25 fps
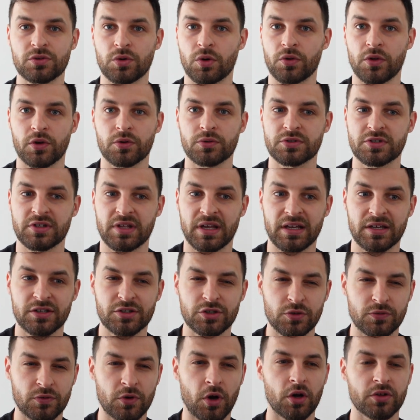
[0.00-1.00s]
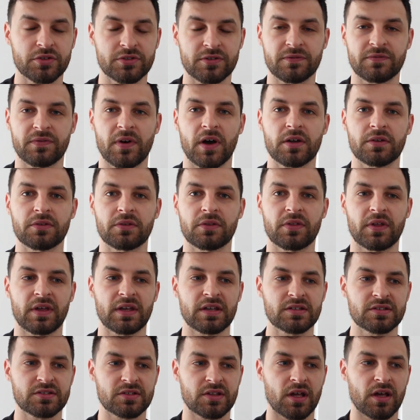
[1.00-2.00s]
all those things. You've got to find
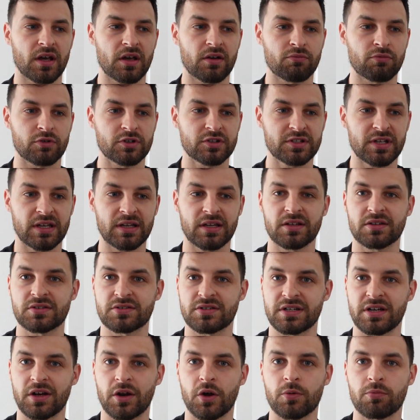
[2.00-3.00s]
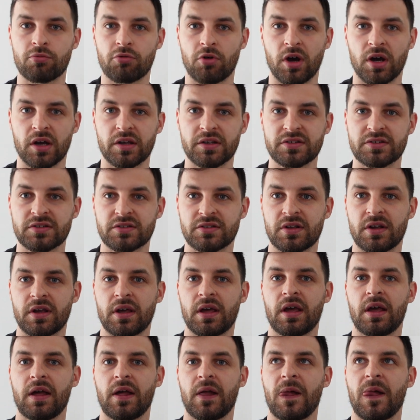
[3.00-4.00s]
things that are ridiculously low priced
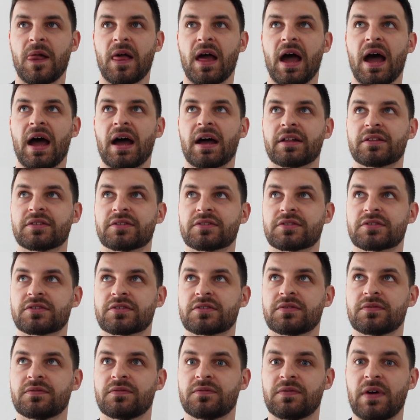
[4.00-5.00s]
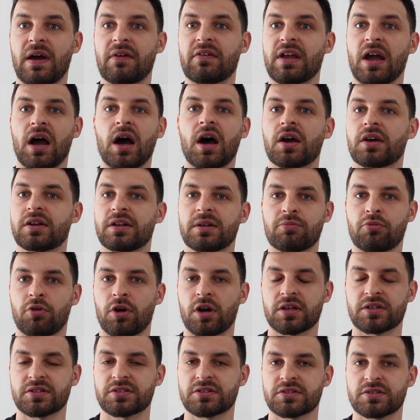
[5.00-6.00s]
and very highly
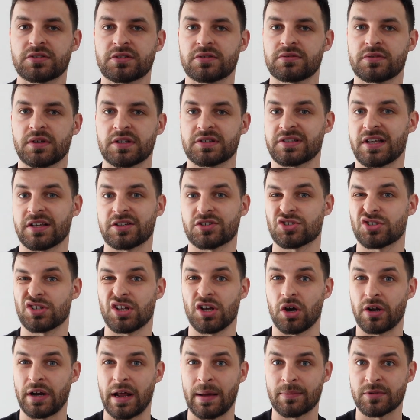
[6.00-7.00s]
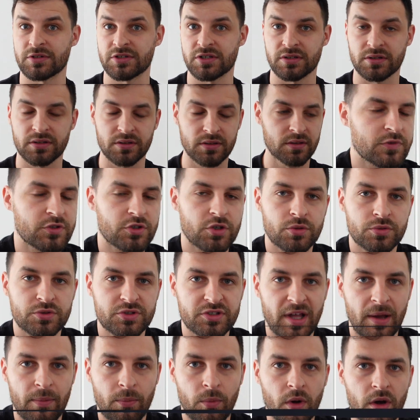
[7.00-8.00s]
priced essentially on Amazon. So
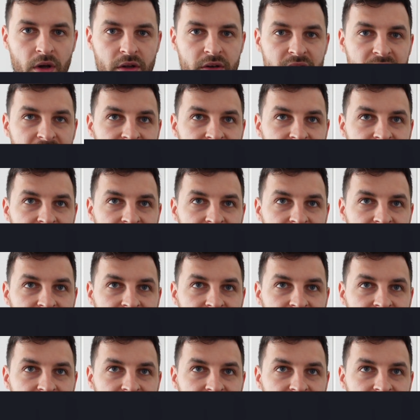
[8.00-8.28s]
step one